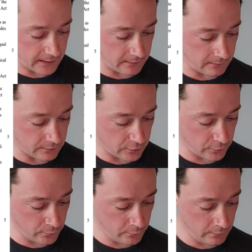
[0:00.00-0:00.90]
then
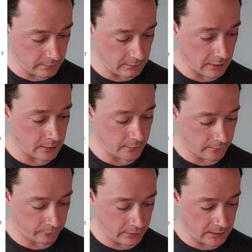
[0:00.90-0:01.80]
to
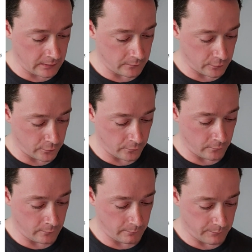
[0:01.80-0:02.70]
Article 3
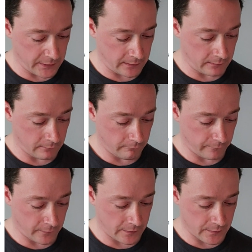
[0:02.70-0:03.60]
to be
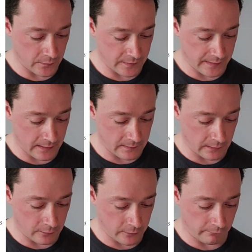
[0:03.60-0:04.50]
refers to descent,
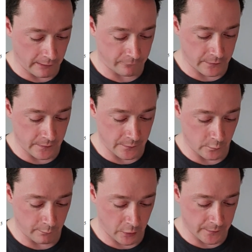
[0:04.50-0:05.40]
including references
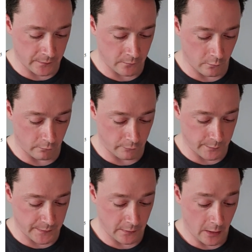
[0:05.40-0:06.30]
to a person or
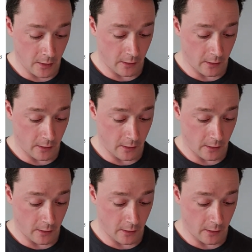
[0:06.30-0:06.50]
groups